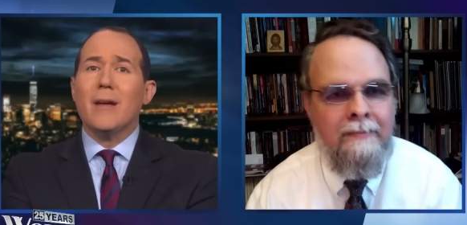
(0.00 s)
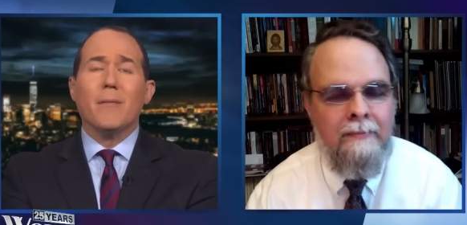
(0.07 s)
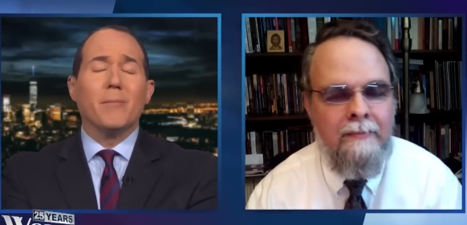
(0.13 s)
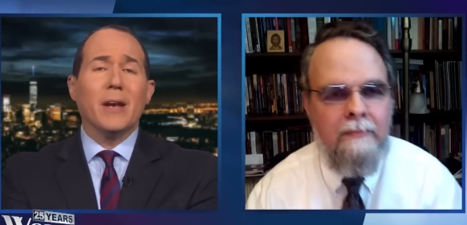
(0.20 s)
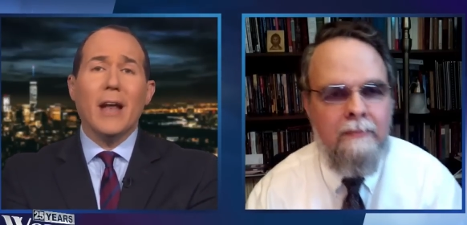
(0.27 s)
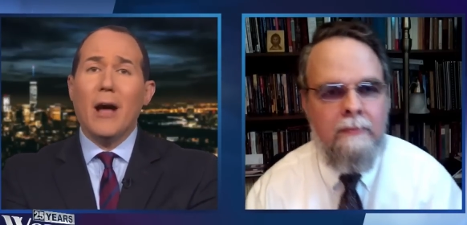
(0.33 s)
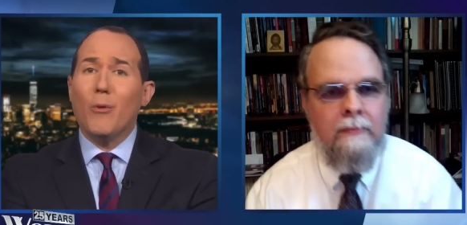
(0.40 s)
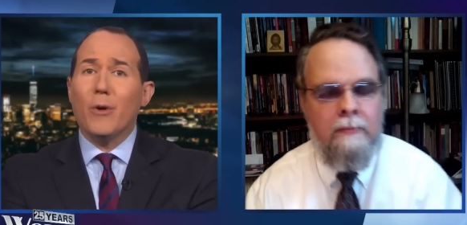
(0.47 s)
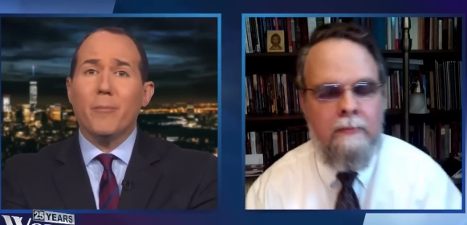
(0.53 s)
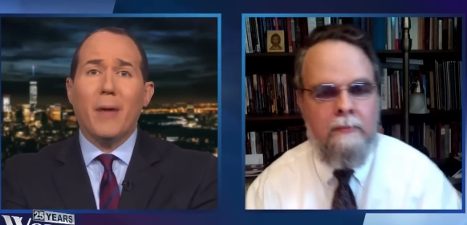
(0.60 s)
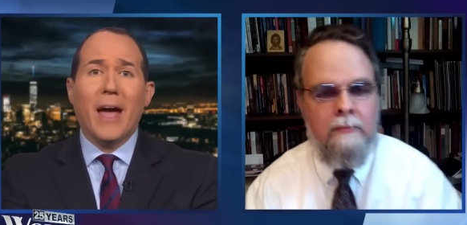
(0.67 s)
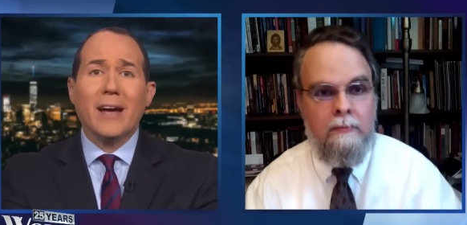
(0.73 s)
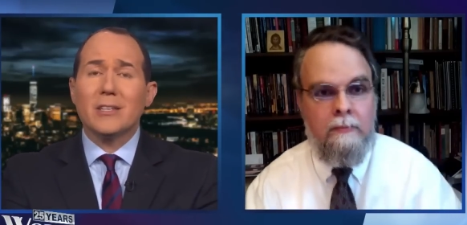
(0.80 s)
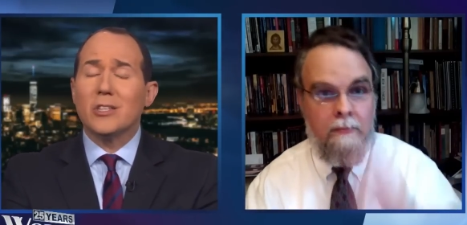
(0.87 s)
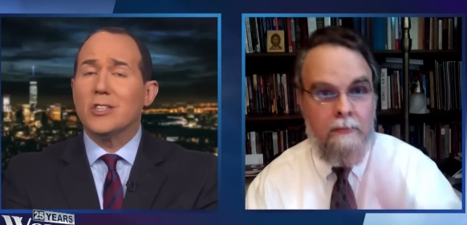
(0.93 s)
Speaker 1: But now we're
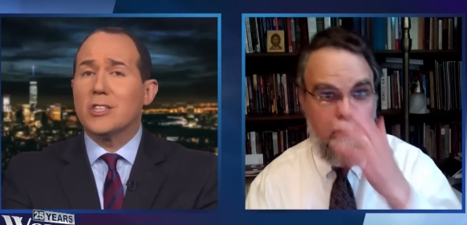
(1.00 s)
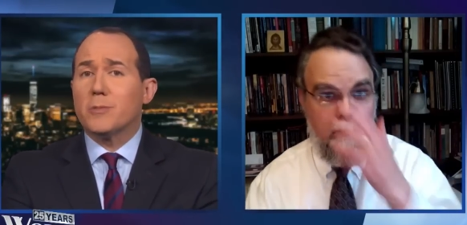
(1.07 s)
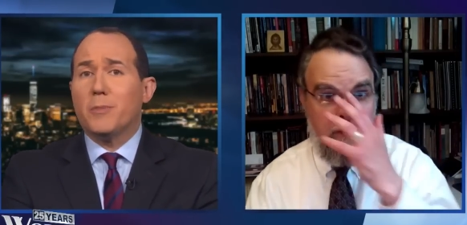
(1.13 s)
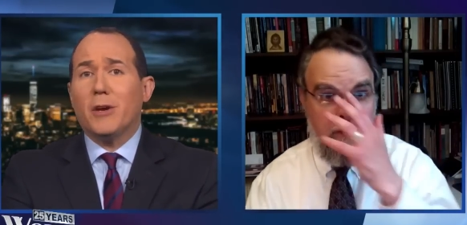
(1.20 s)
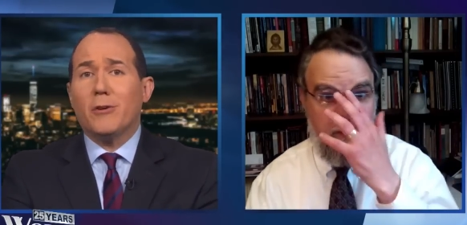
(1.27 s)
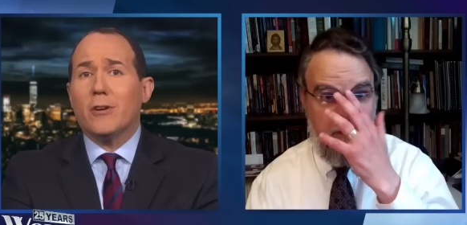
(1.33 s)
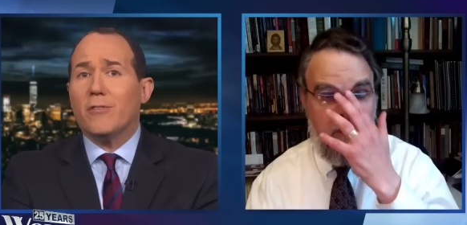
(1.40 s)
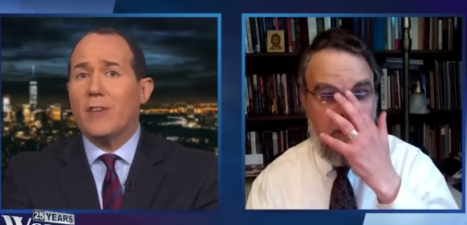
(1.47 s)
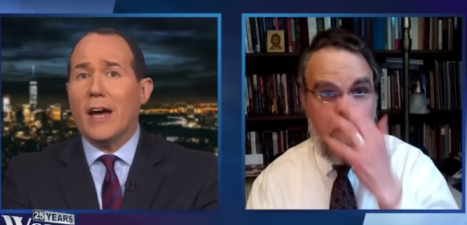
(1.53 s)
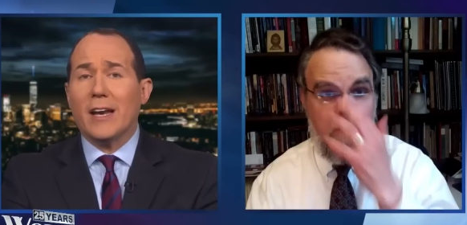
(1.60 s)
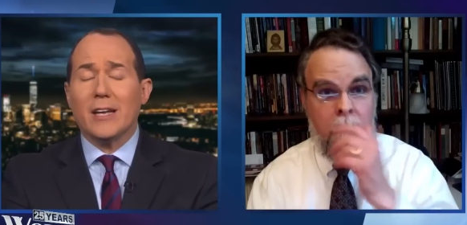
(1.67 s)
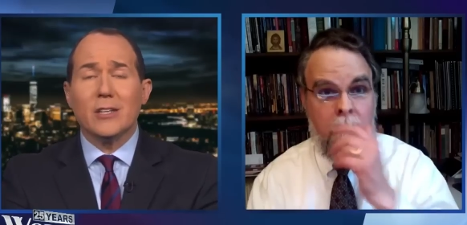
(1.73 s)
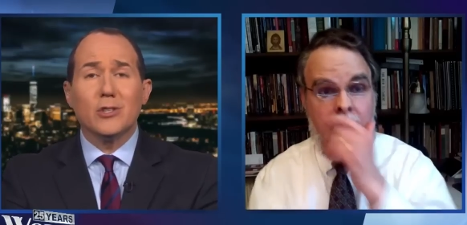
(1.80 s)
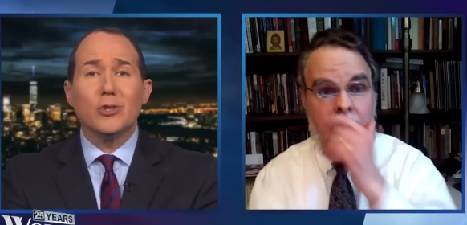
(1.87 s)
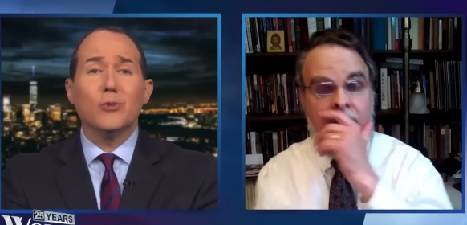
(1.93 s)
back to the spirit of
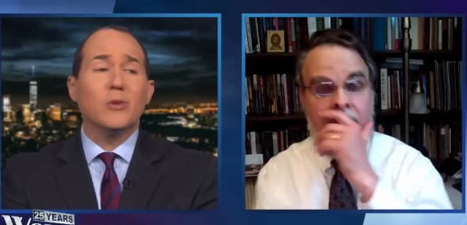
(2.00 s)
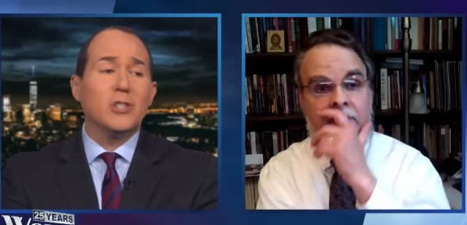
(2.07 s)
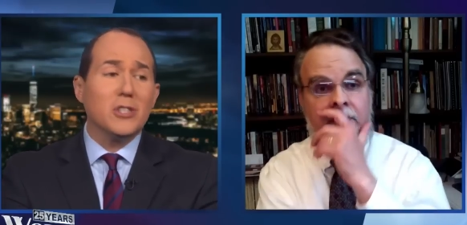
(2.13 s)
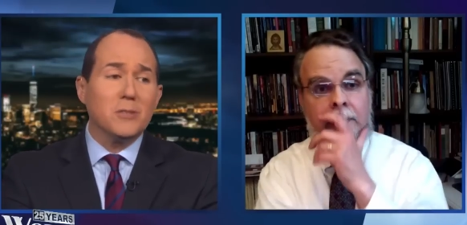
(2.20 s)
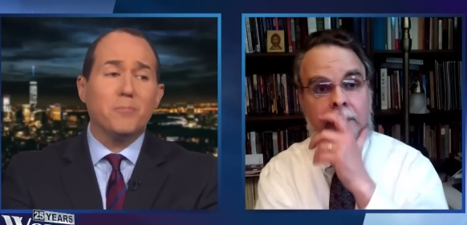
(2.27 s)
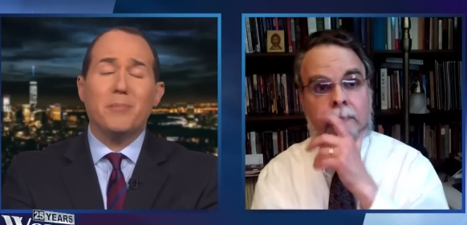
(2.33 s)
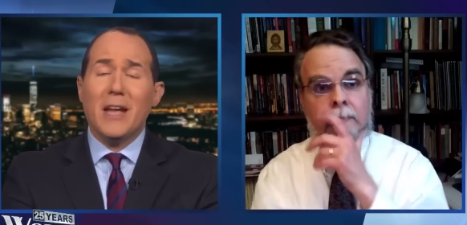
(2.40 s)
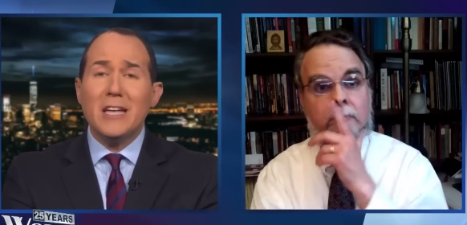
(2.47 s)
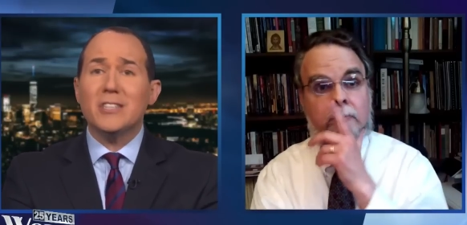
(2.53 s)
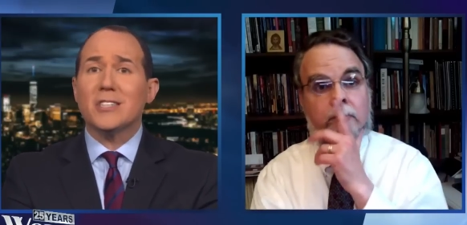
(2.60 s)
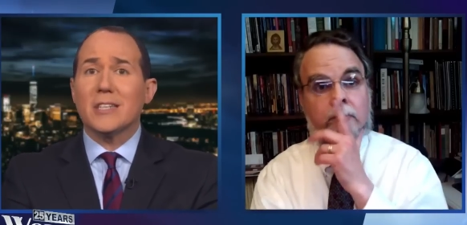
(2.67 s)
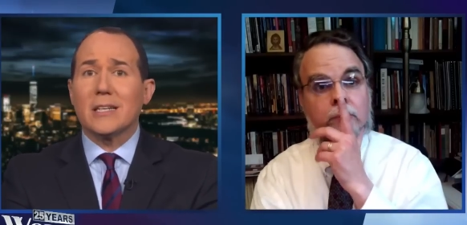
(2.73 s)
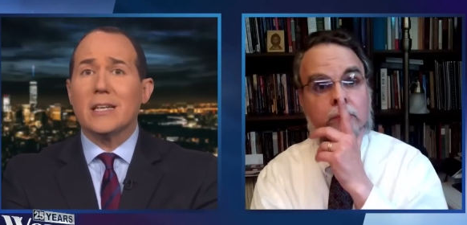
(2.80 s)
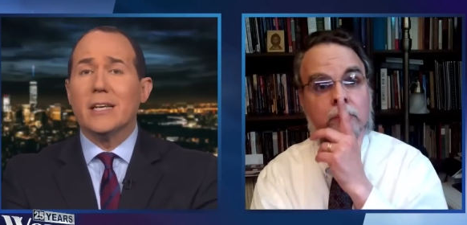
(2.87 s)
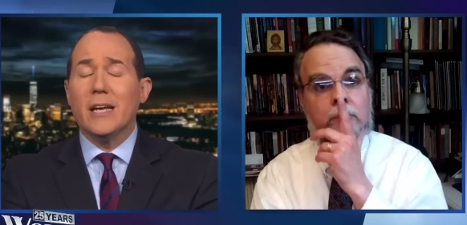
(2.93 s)
Vatican II, which is
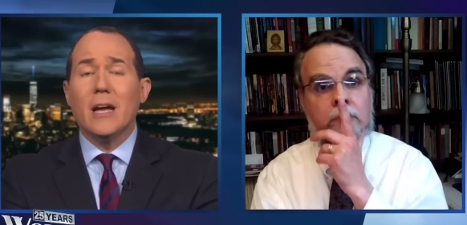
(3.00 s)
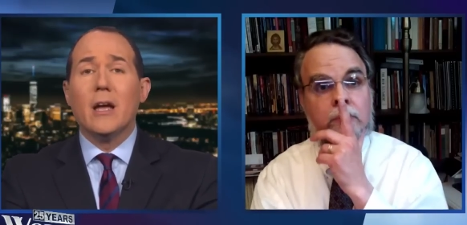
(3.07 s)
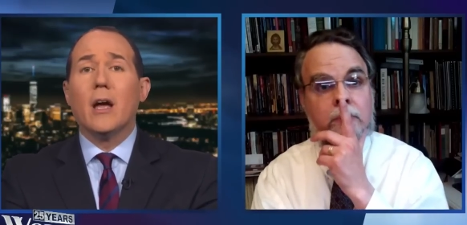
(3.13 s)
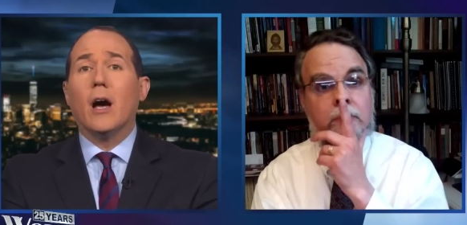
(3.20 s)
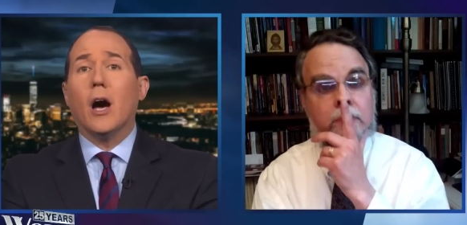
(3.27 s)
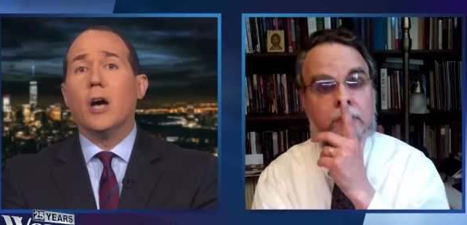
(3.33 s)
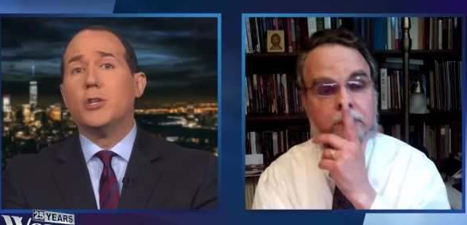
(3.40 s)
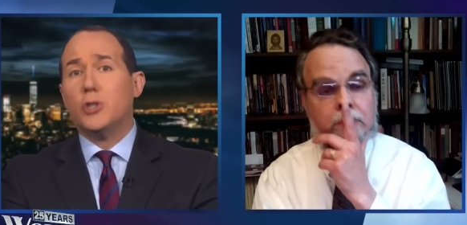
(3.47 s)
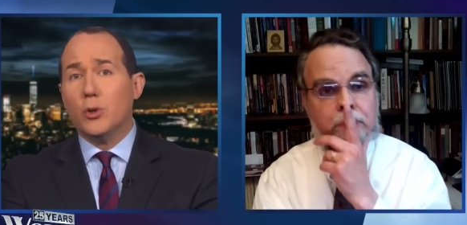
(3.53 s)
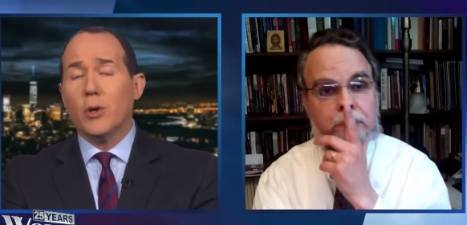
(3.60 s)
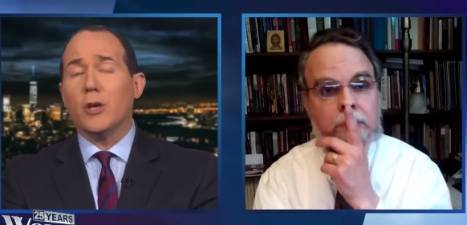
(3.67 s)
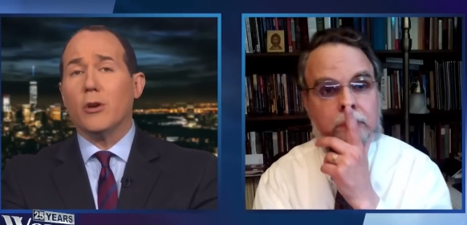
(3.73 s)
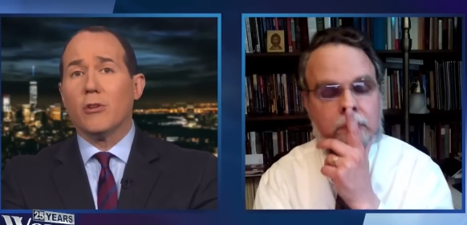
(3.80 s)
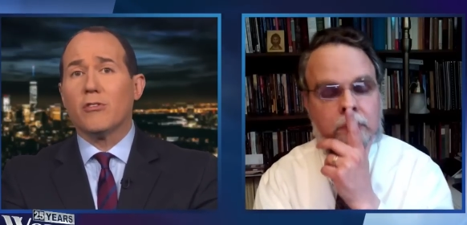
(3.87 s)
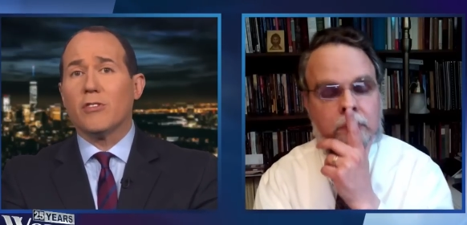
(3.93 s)
basically a do
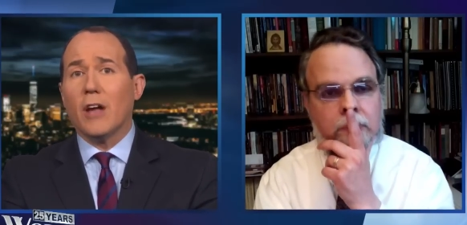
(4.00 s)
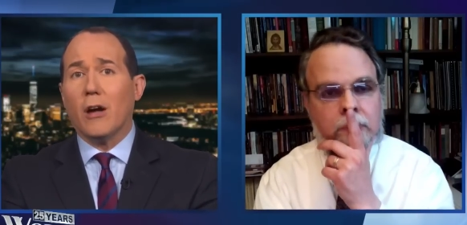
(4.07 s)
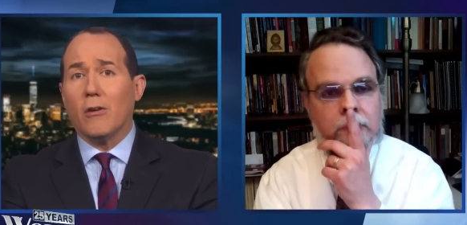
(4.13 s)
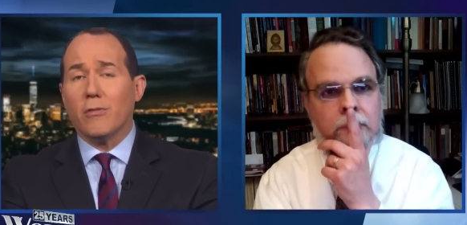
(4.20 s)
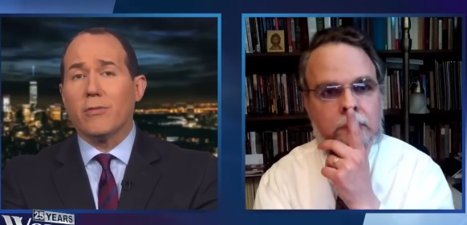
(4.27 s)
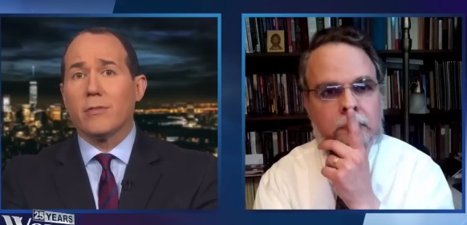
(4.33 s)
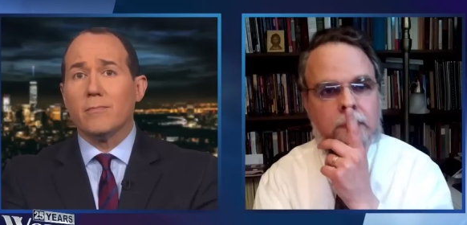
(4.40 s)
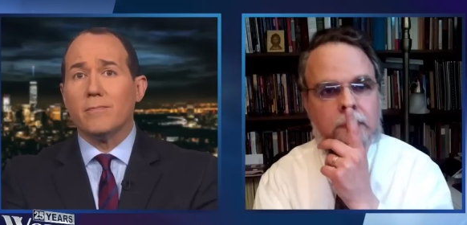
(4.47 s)
it yourself.